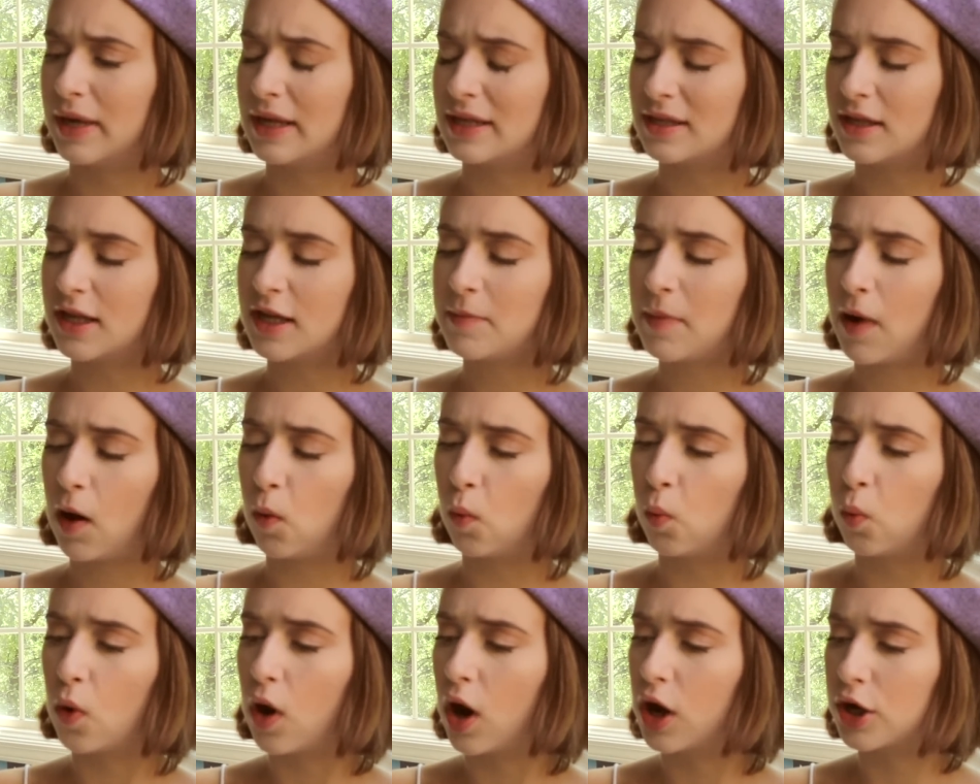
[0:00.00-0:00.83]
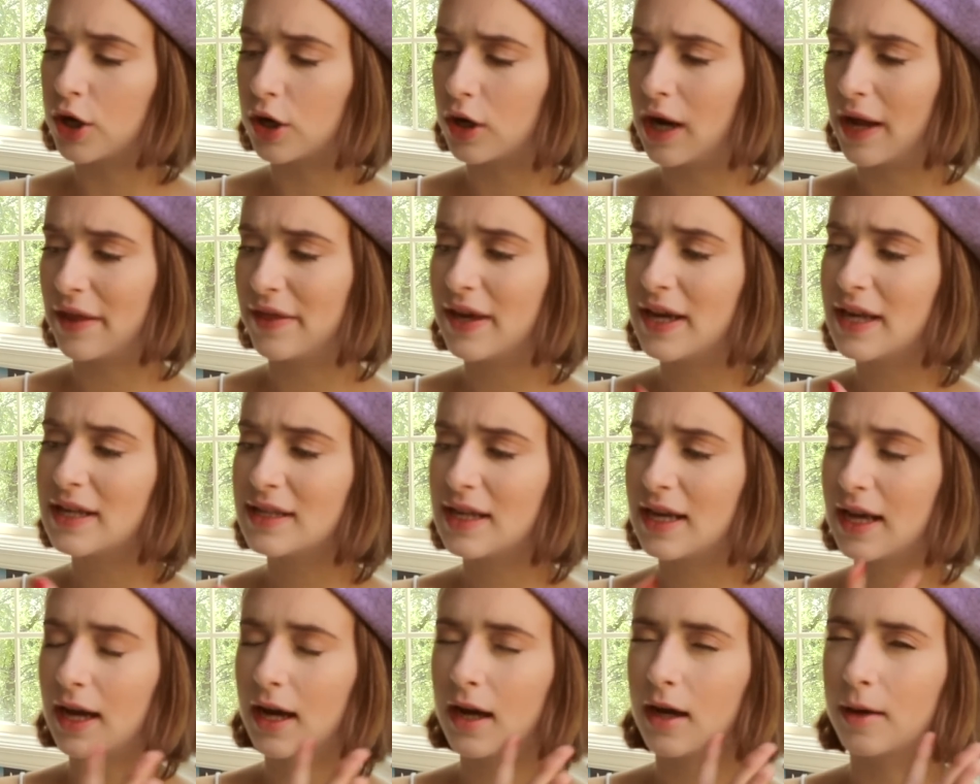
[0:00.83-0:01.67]
something about water. I think it's
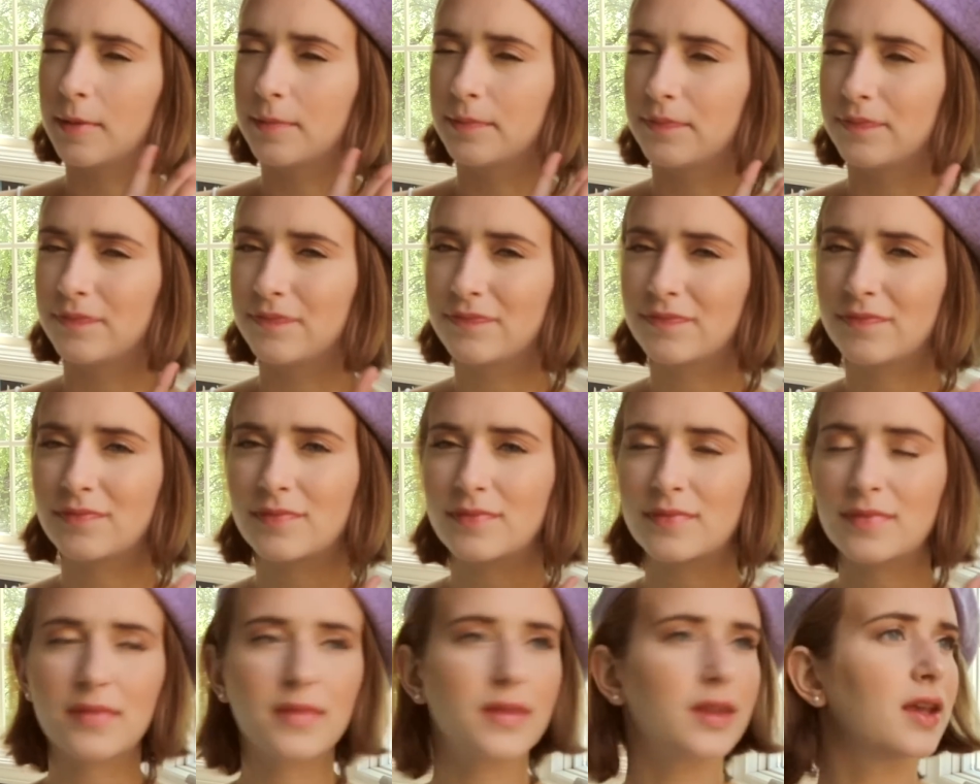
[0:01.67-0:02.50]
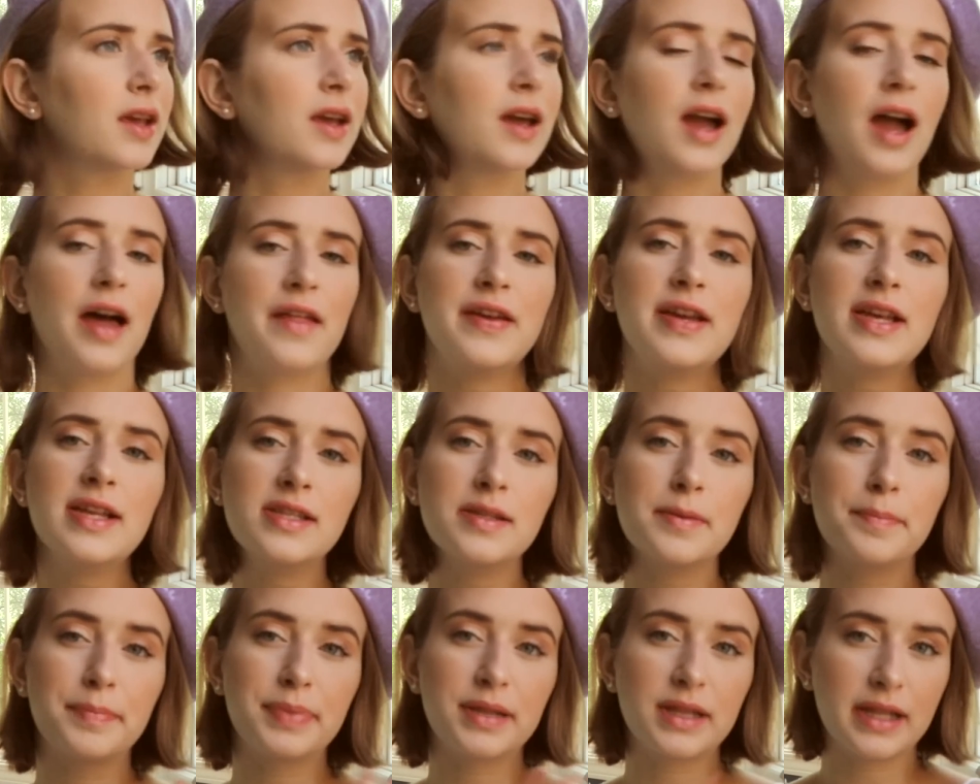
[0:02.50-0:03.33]
like I think it's
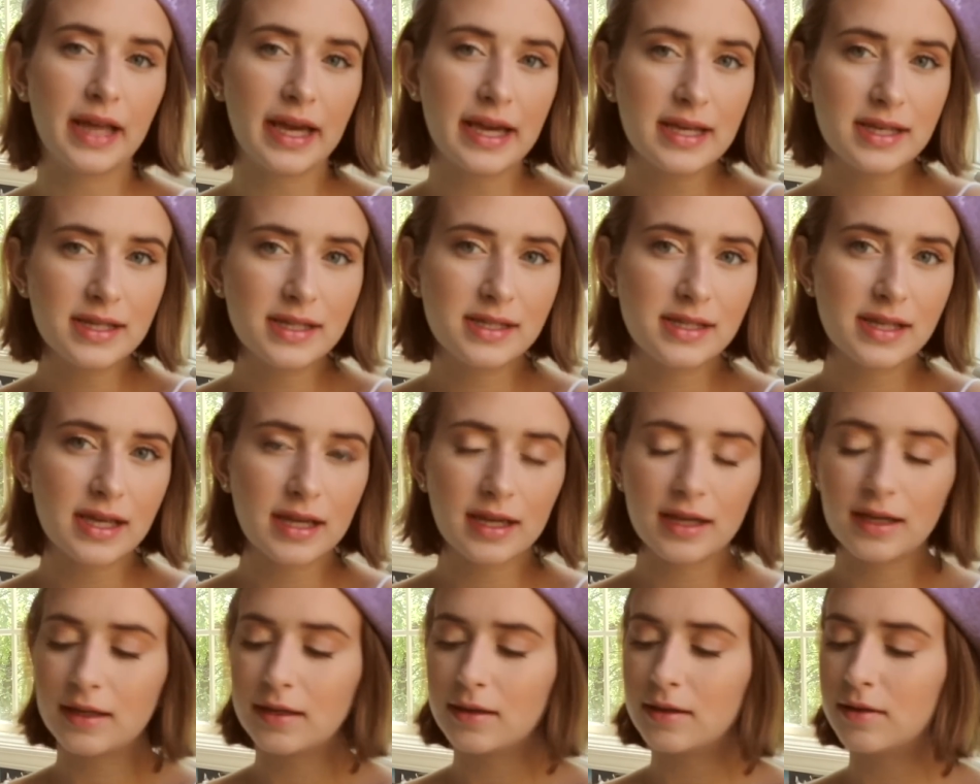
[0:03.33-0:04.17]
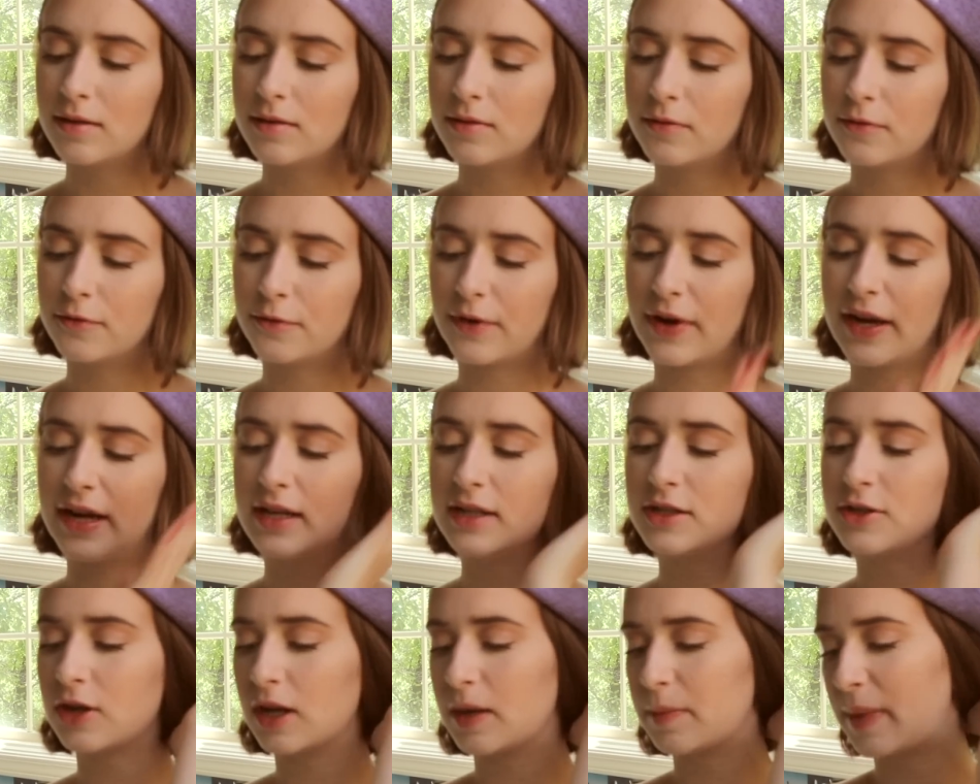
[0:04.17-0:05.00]
a place in
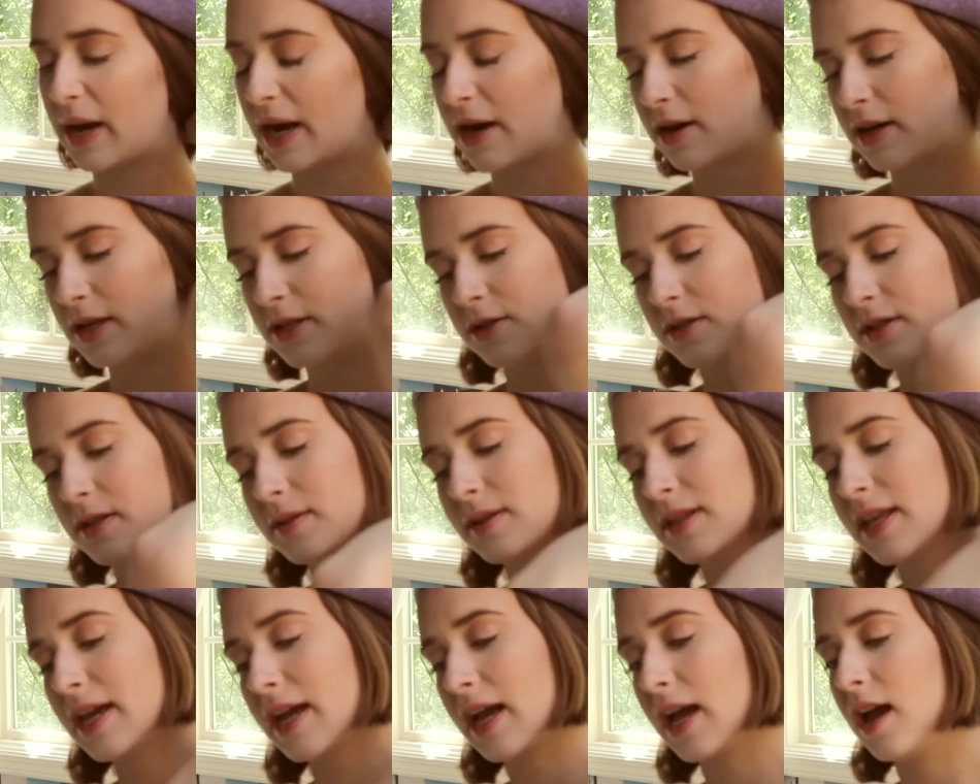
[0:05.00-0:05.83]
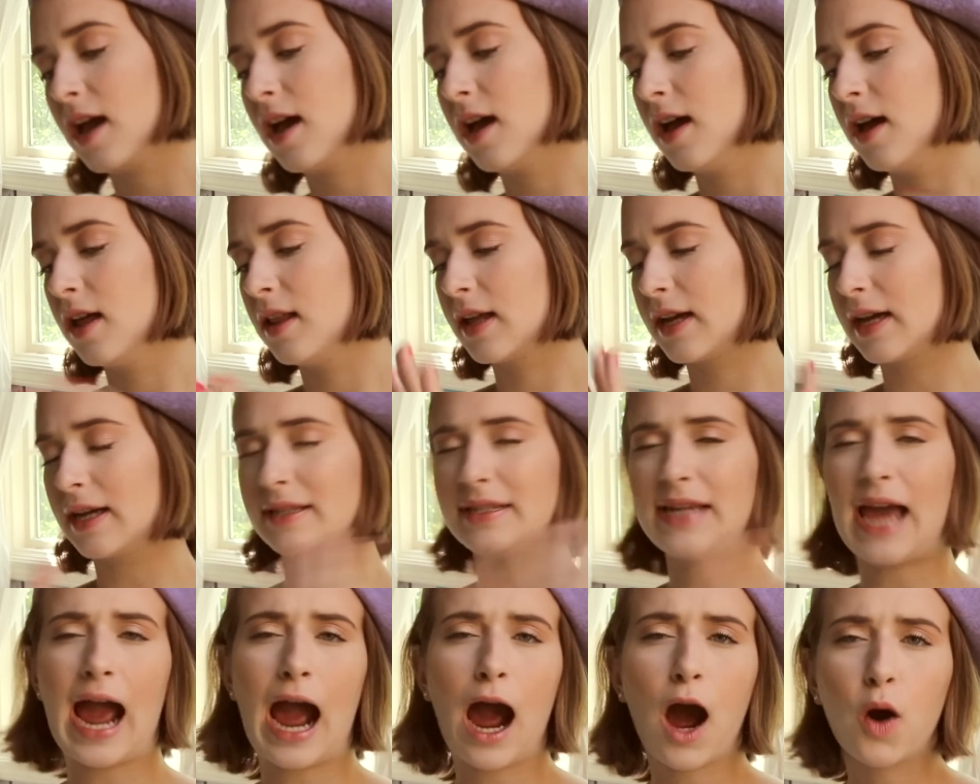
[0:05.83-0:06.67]
France or like Paris or something, like a
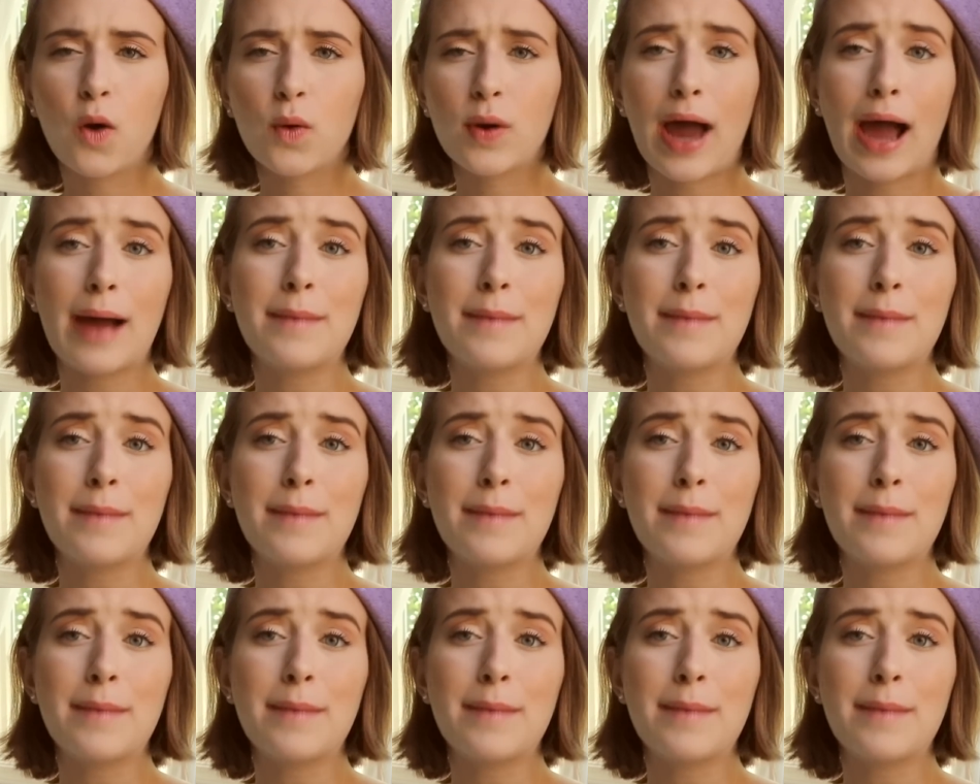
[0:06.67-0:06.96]
town.